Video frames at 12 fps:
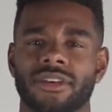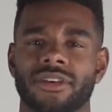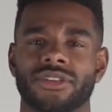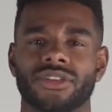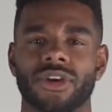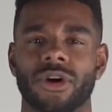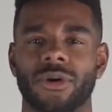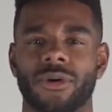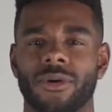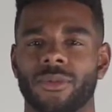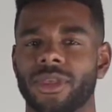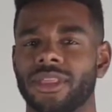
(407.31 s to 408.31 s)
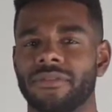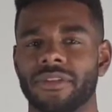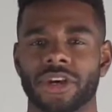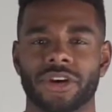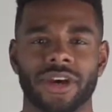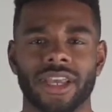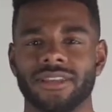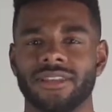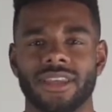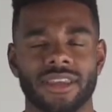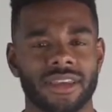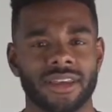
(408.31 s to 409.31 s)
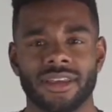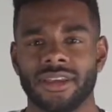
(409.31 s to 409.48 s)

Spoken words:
So we live in a crazy